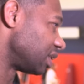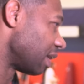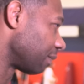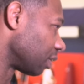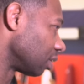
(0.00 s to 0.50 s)

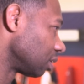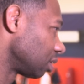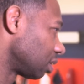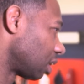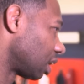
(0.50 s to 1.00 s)
Denver,
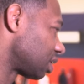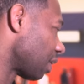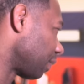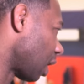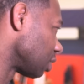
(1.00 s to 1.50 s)

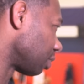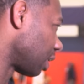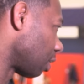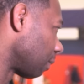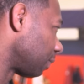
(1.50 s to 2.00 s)
tough loss on
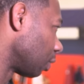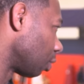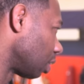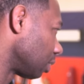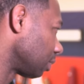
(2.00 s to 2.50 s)
their home
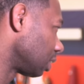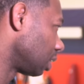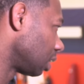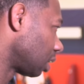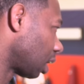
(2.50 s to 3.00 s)
floor.
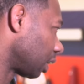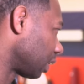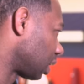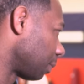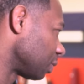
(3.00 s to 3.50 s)
Uh,
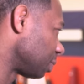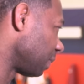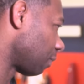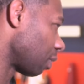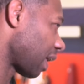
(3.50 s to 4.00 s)
the Clippers
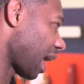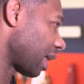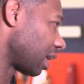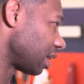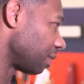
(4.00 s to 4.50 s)
before
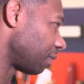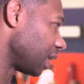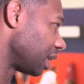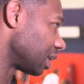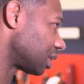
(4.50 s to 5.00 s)
that, and then
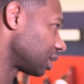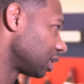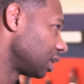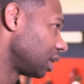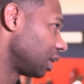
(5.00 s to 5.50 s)
Phoenix.
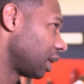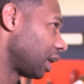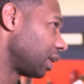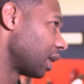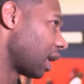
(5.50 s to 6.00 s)

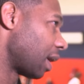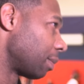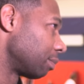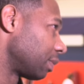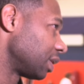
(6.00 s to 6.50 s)
And
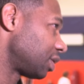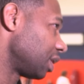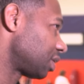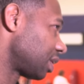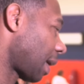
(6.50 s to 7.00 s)
um, it's,
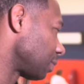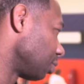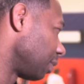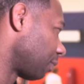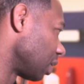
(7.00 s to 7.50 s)
it's an
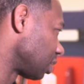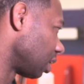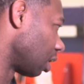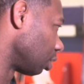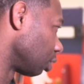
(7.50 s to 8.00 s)
opportunity for us to
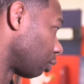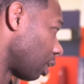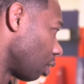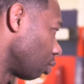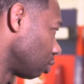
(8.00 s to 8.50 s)
learn,
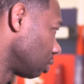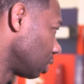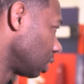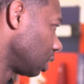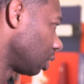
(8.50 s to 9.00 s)
grow,
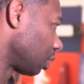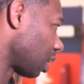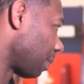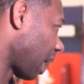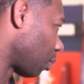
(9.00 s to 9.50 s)

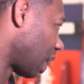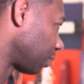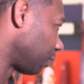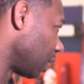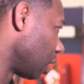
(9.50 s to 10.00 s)
come back,
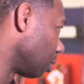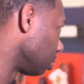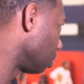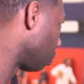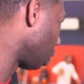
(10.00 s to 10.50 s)
watch film,
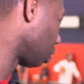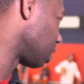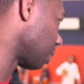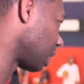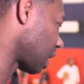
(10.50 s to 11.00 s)
work on
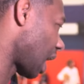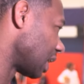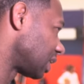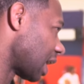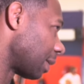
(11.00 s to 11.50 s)
some of the
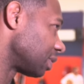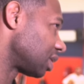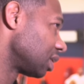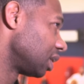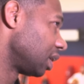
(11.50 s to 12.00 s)

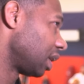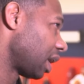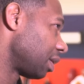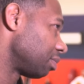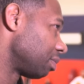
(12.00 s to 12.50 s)
concepts,
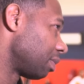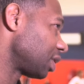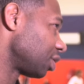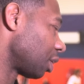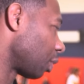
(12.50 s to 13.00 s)
and
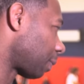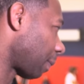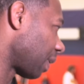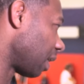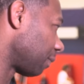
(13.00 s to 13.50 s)
make sure that we're
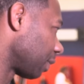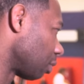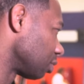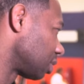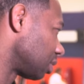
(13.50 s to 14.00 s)
prepared for
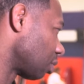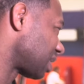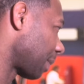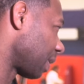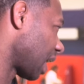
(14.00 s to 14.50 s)
those those
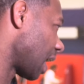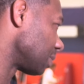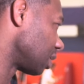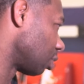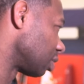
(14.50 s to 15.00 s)
type of
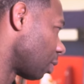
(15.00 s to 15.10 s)
games and those